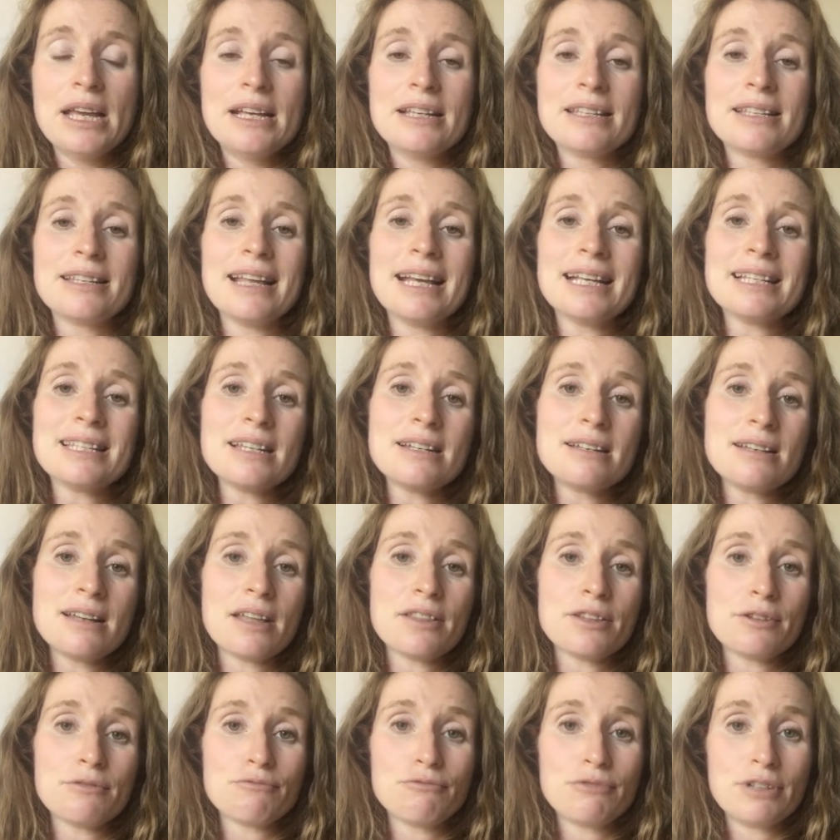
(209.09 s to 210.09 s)
So that's
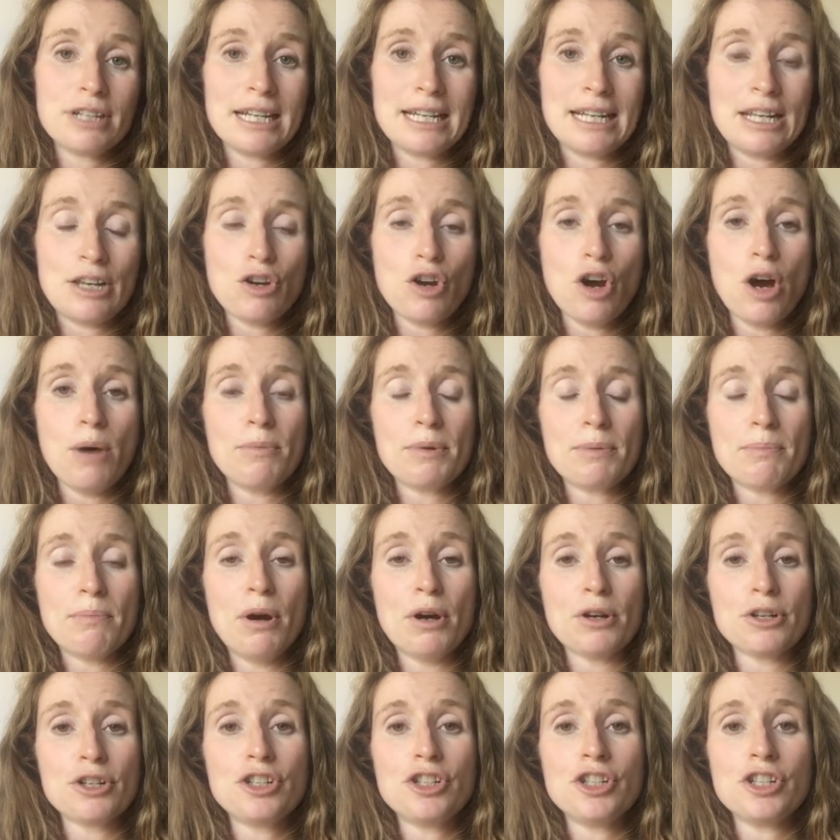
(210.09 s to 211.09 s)
another really common
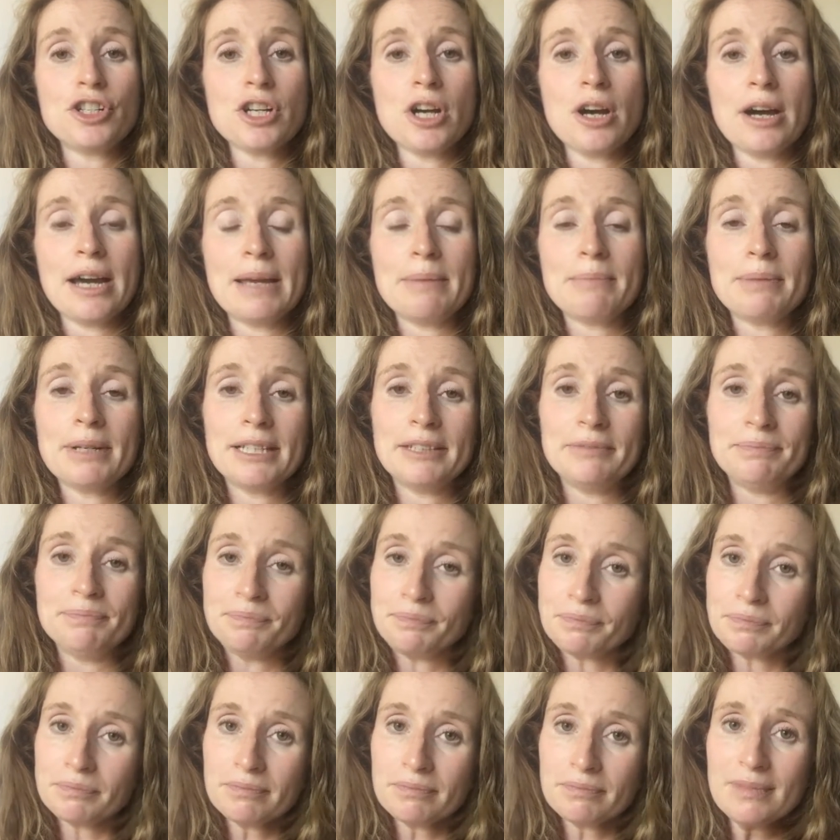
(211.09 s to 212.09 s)
posture type. And
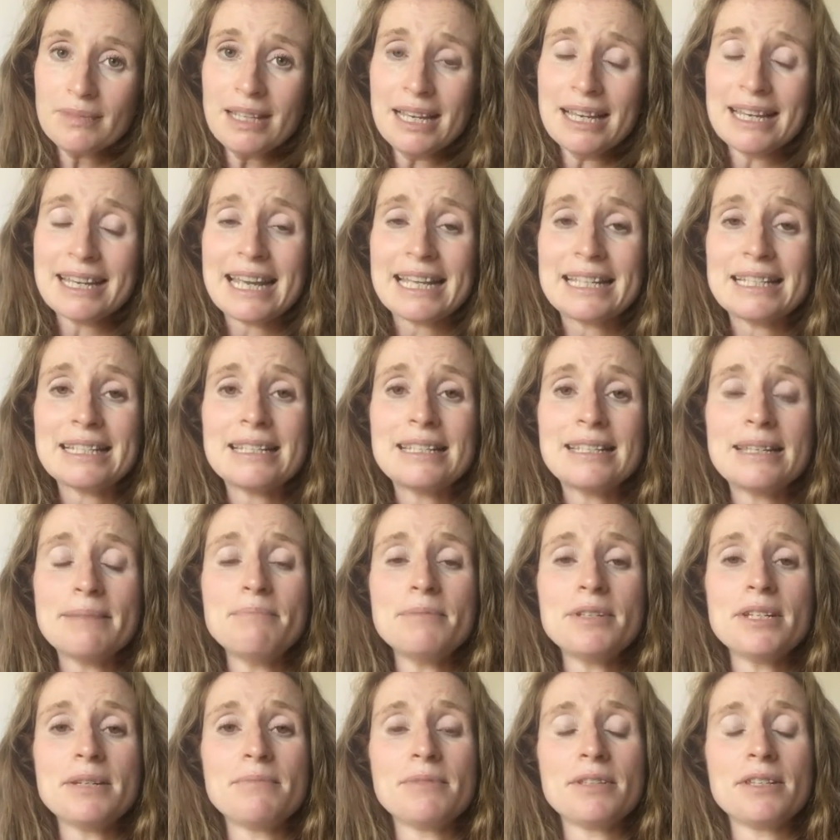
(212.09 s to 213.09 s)
again,
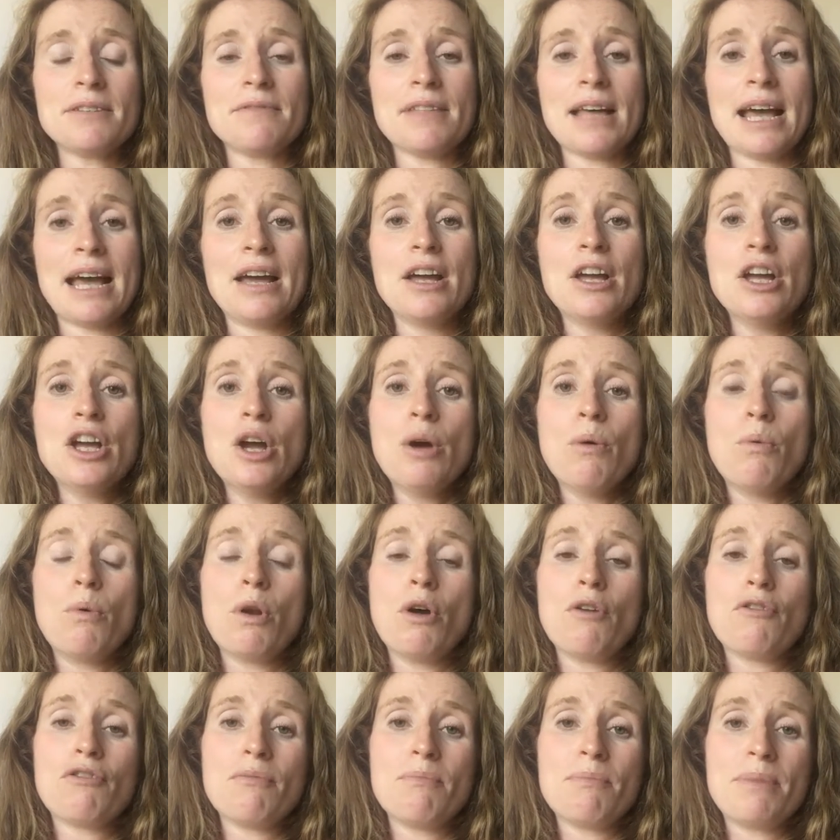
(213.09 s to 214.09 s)
symptoms of that will
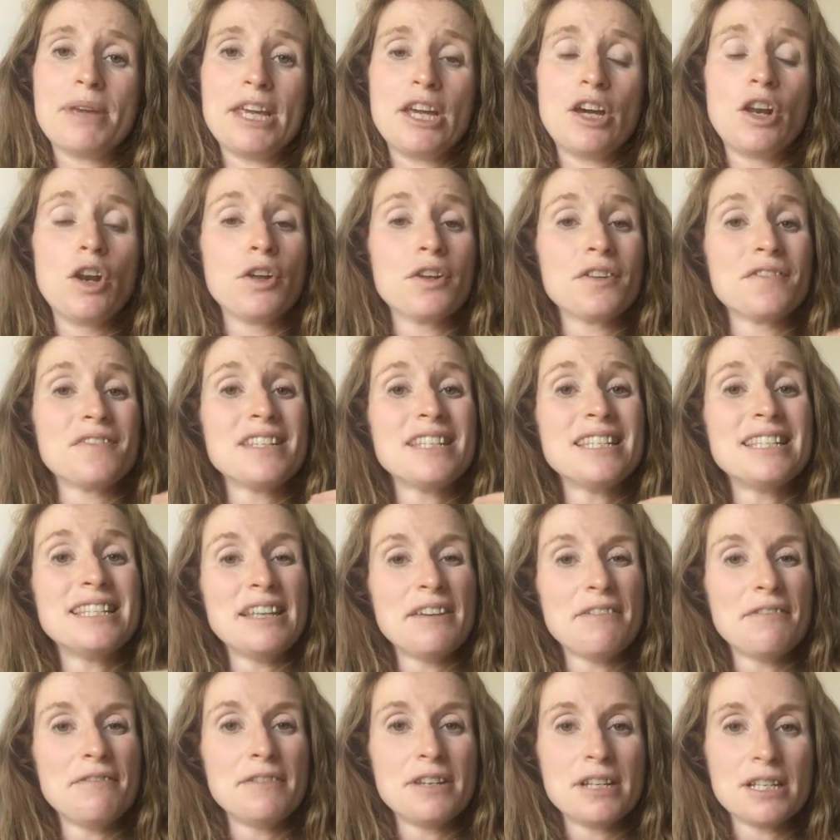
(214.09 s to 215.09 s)
often be a lot of
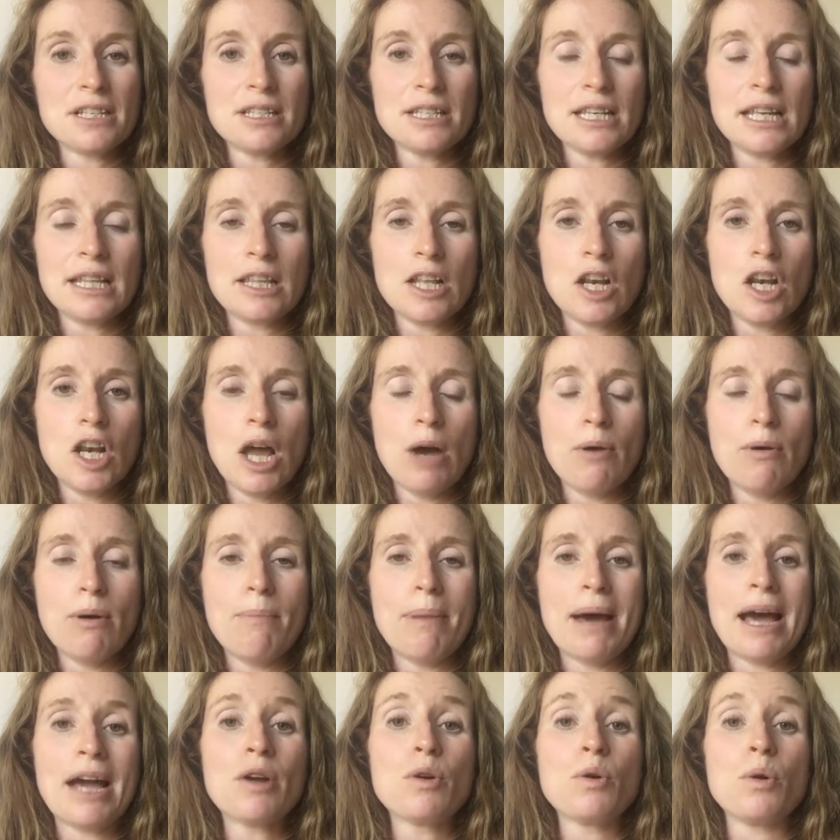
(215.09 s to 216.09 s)
stiffness in the lower
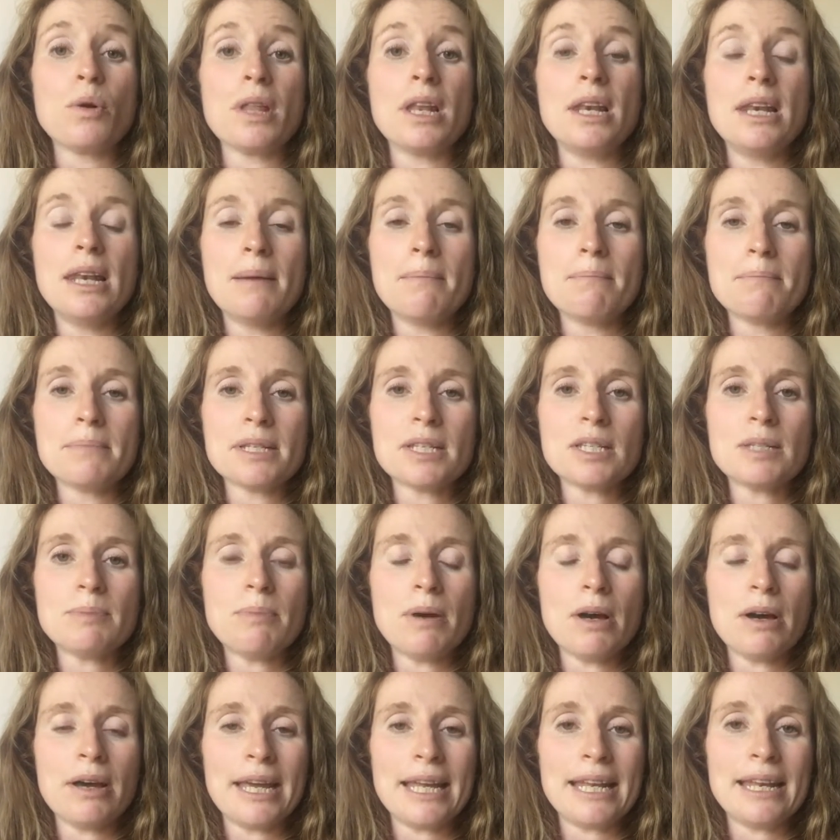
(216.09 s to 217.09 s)
back or the lumbar
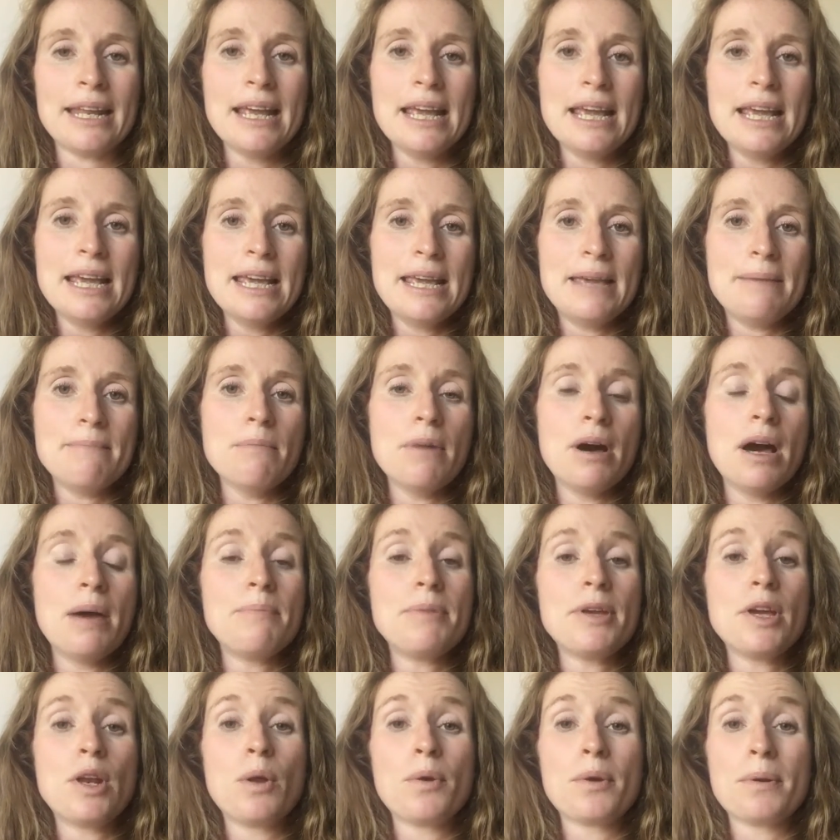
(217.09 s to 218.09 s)
spine. It might
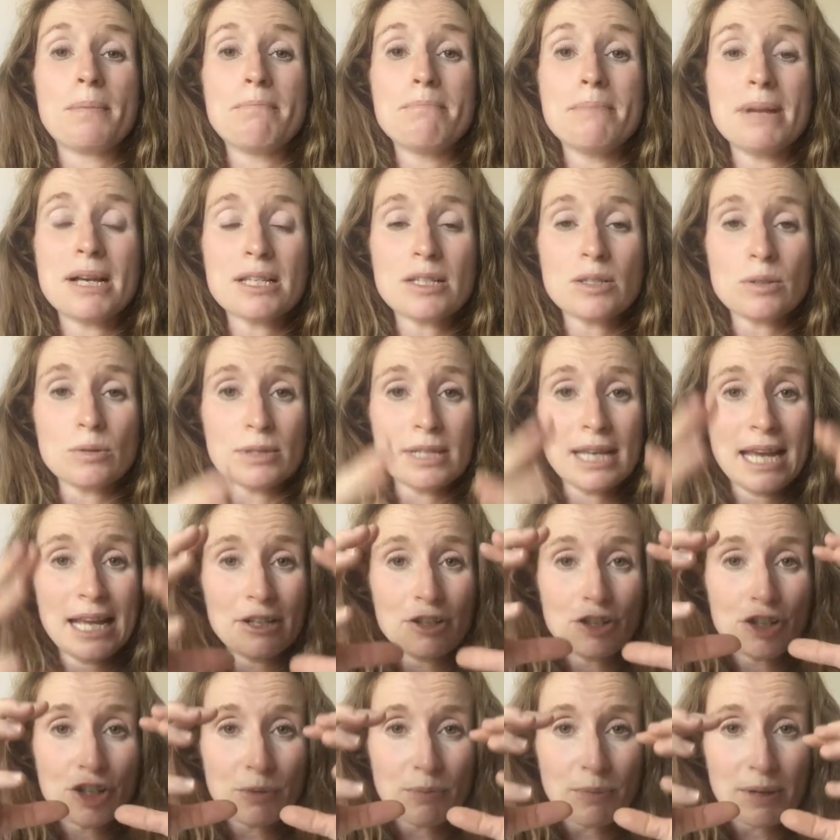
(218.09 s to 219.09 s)
be a lot of muscle
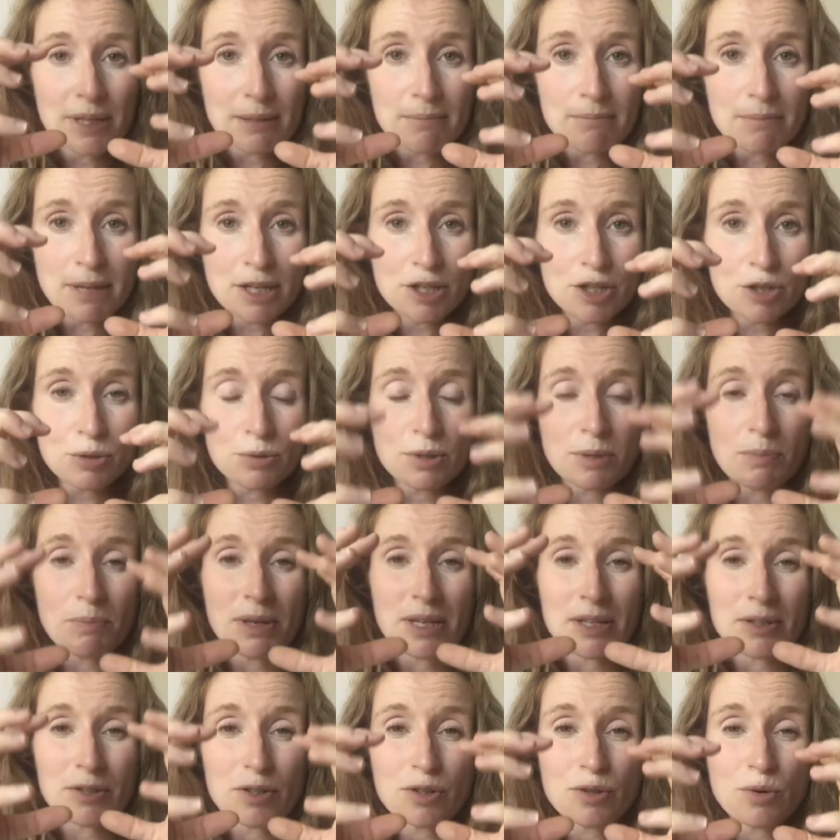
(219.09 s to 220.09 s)
tension where the muscles are
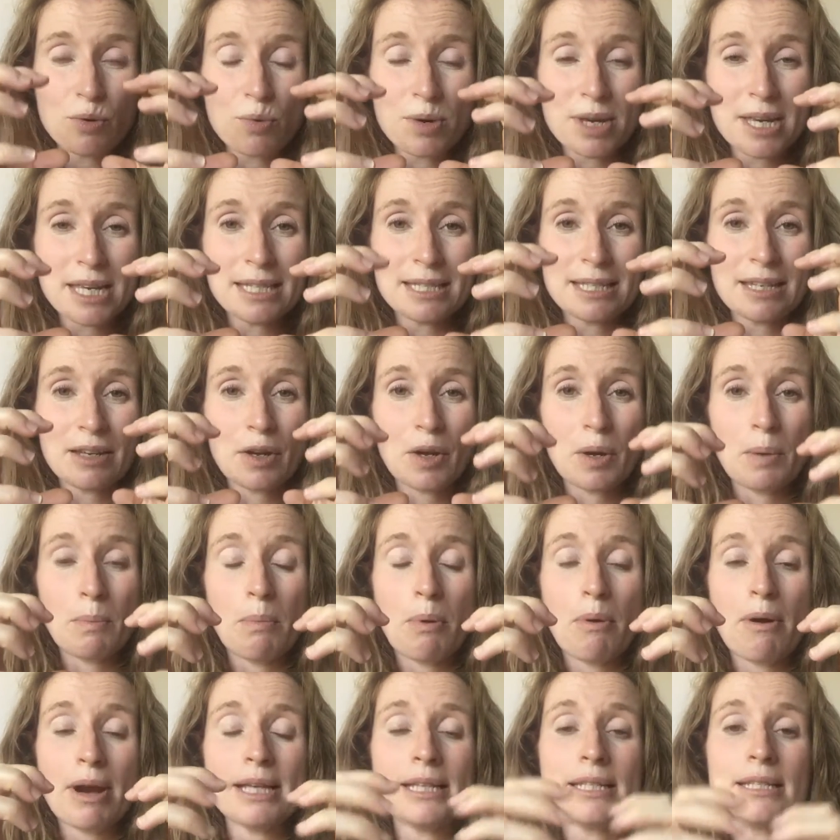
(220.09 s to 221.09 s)
being squeezed and
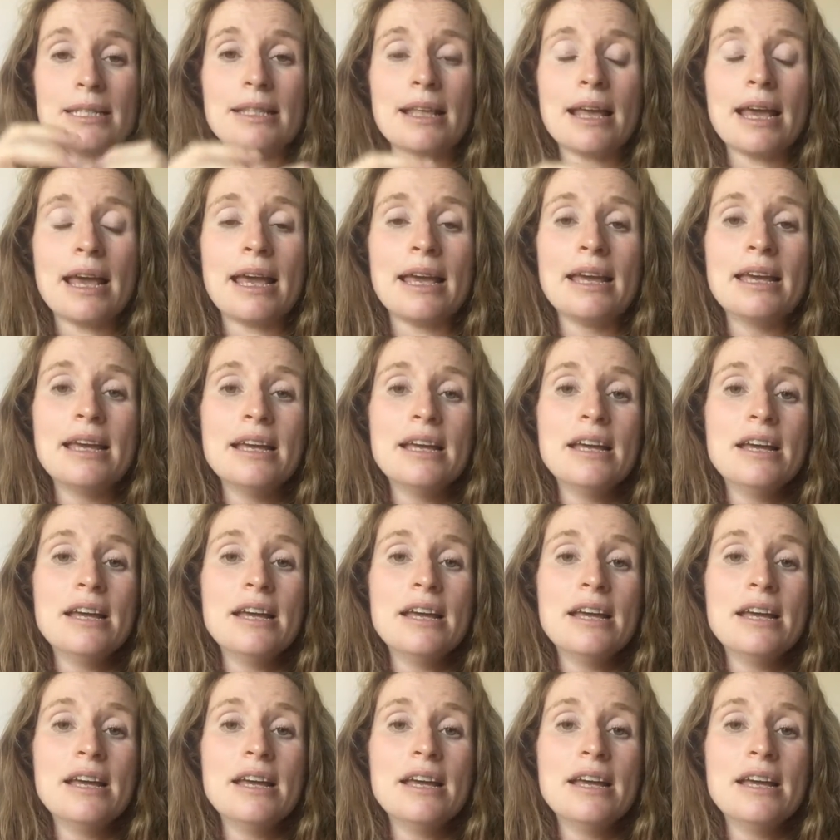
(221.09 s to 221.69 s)
compressed there.